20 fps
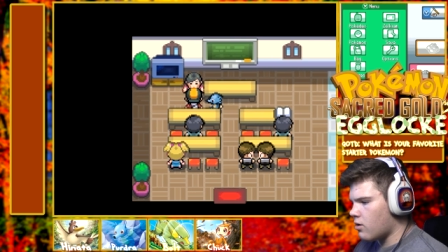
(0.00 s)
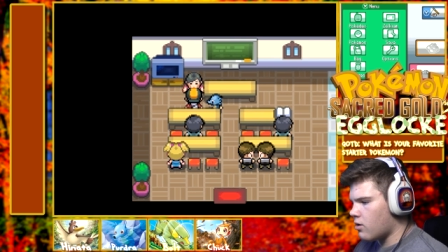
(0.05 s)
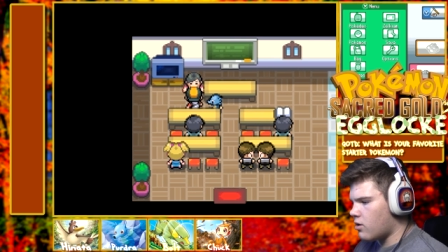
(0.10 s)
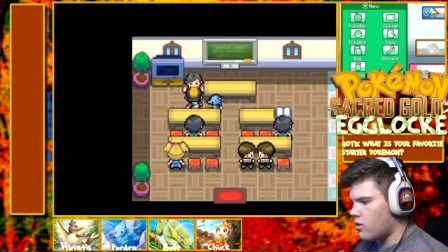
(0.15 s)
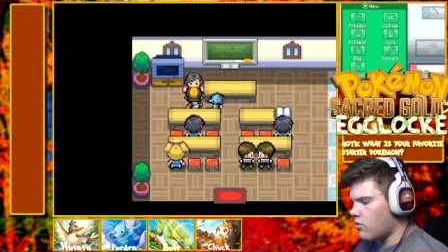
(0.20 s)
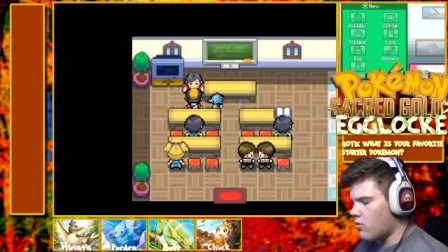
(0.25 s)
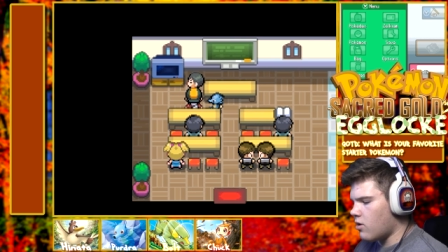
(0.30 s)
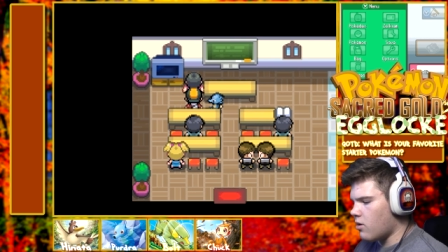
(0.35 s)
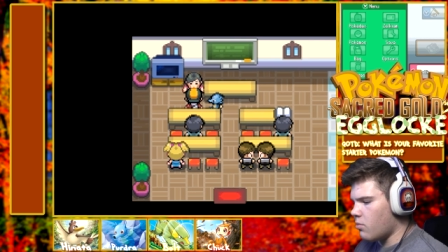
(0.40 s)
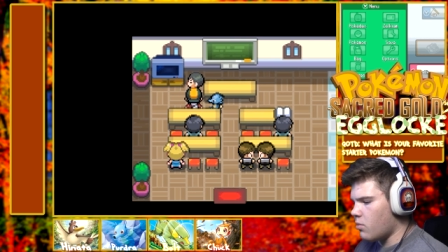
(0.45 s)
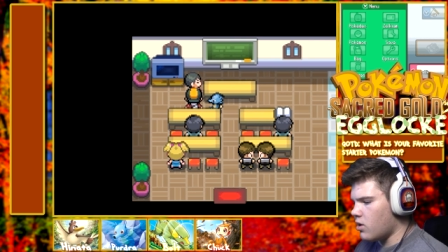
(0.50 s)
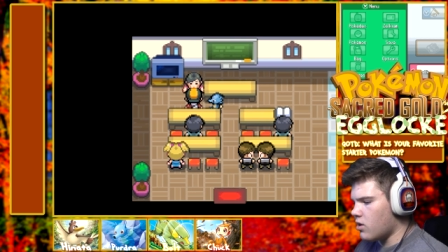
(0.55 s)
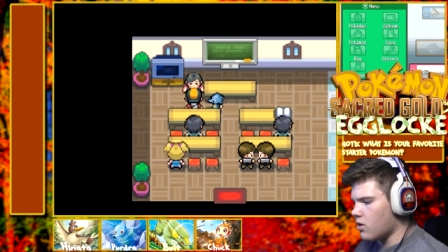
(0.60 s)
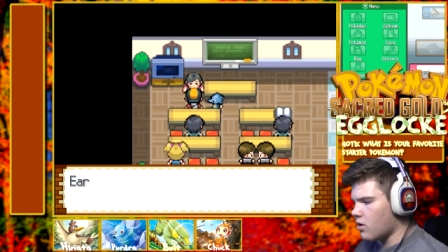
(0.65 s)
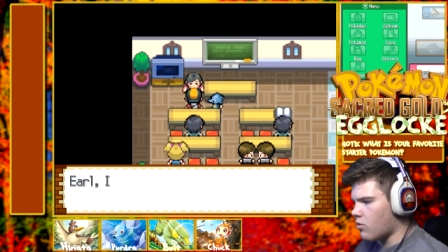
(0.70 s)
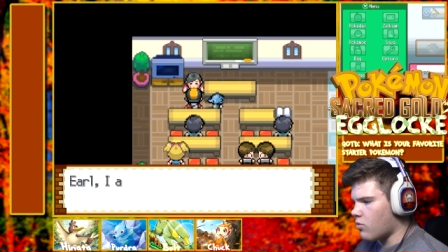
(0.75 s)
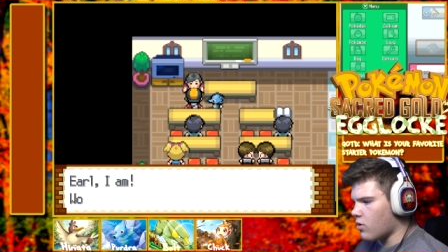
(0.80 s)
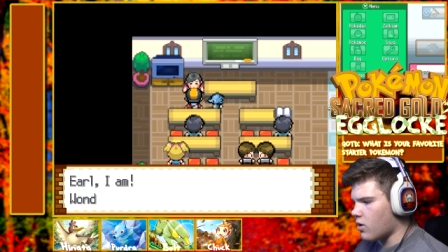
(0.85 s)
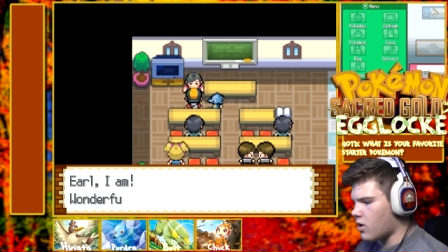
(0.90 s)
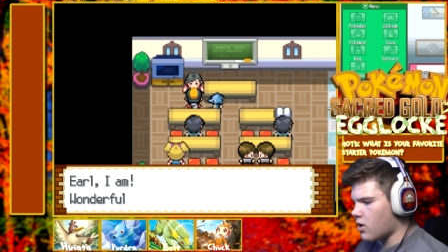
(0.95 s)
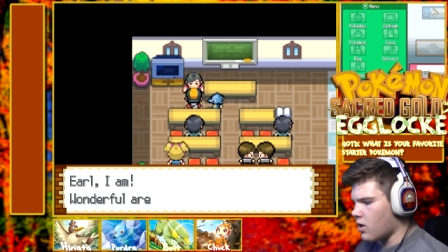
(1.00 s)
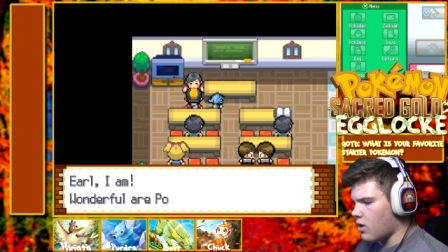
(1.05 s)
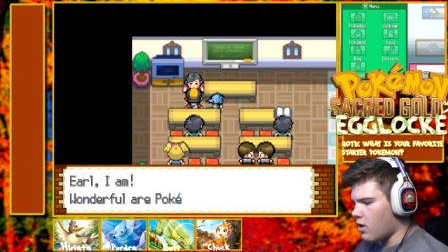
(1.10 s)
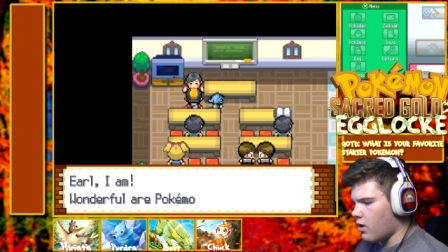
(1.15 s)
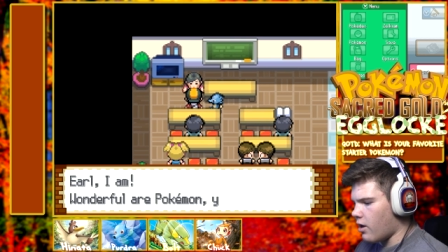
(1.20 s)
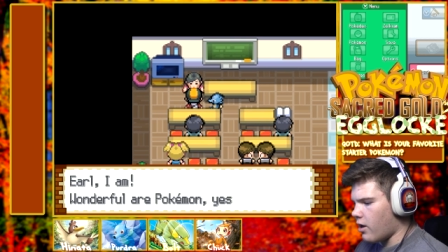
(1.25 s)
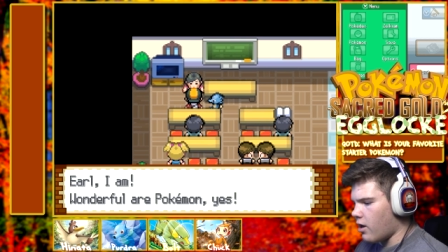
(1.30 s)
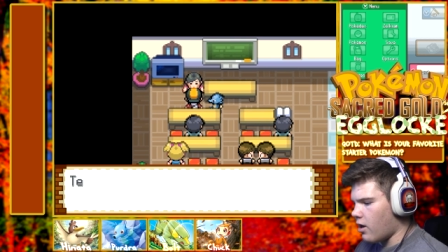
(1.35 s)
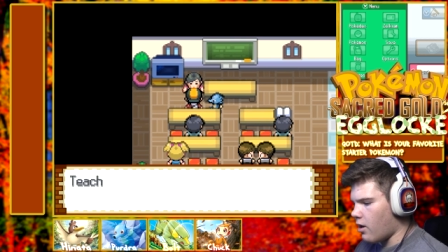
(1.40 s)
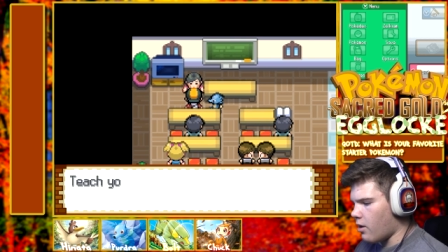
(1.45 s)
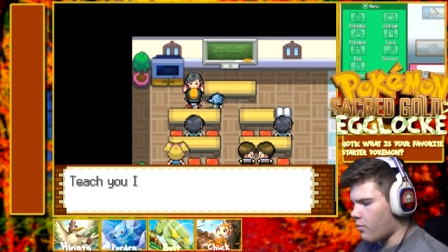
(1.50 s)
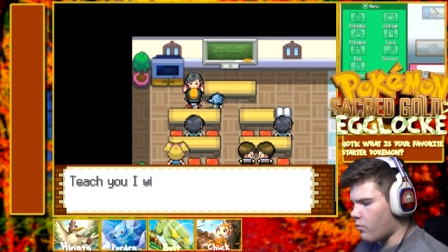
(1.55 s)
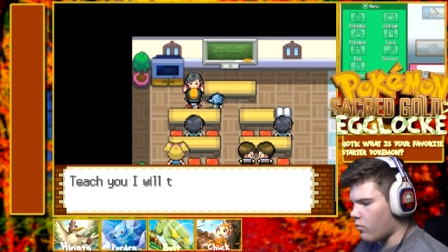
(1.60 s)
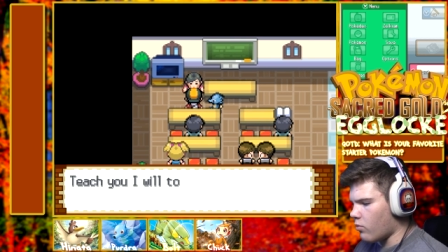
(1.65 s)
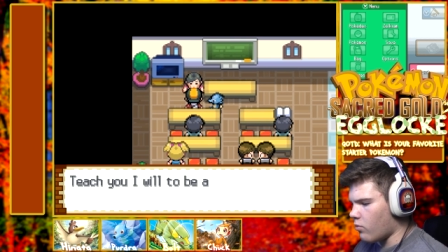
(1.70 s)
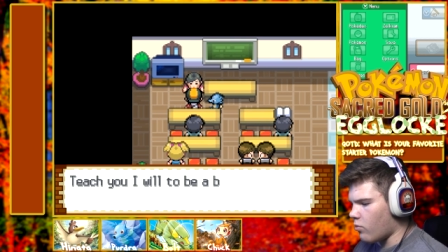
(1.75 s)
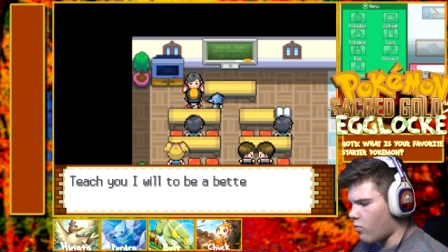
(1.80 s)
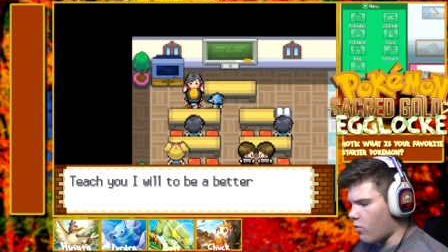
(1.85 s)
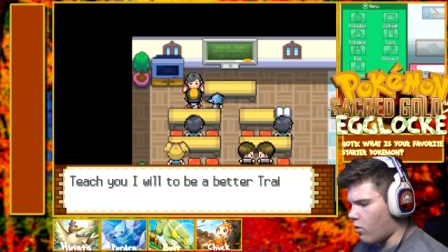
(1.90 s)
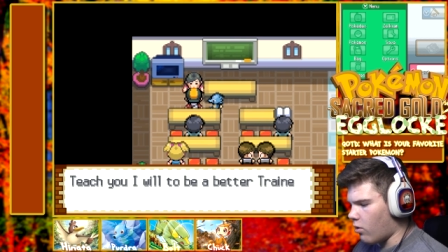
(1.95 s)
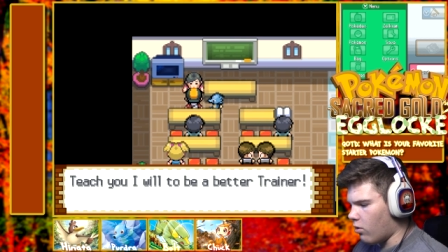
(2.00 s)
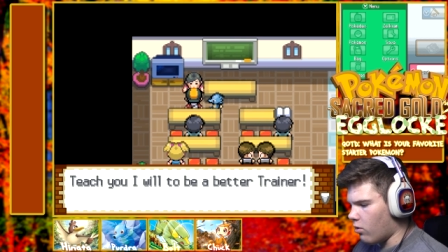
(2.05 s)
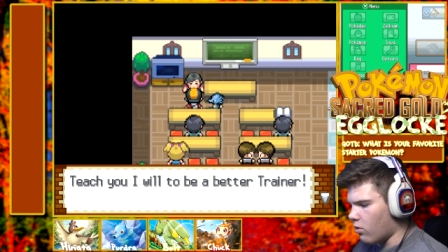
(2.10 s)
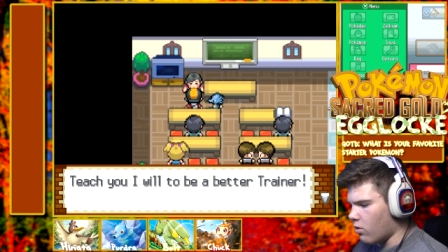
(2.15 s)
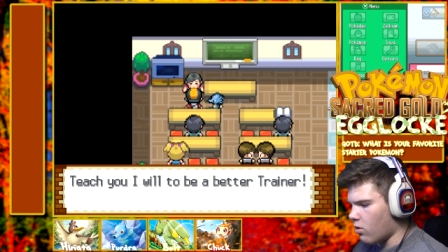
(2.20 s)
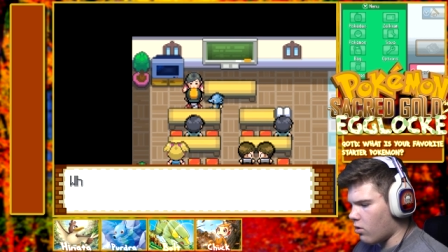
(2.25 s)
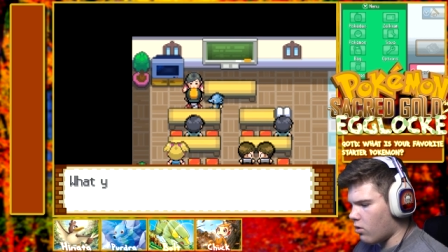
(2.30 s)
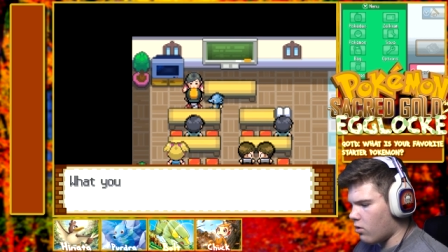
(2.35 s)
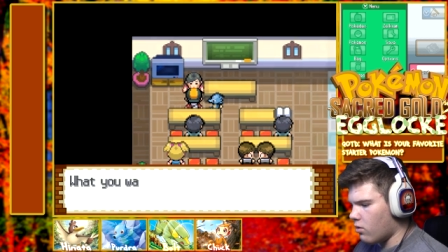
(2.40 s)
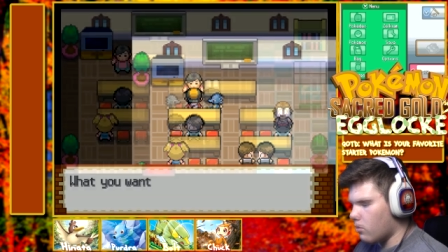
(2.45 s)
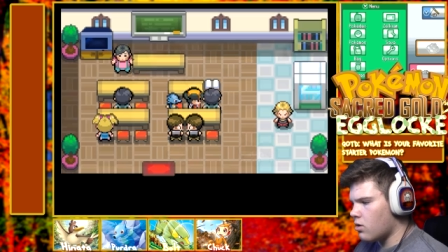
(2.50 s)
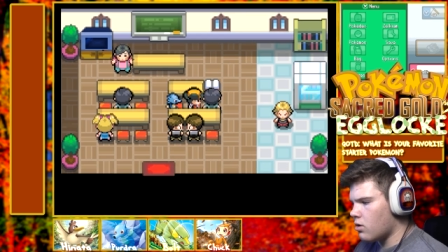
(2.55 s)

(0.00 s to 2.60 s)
So you give me the quick claw, yeah, I'm Earl.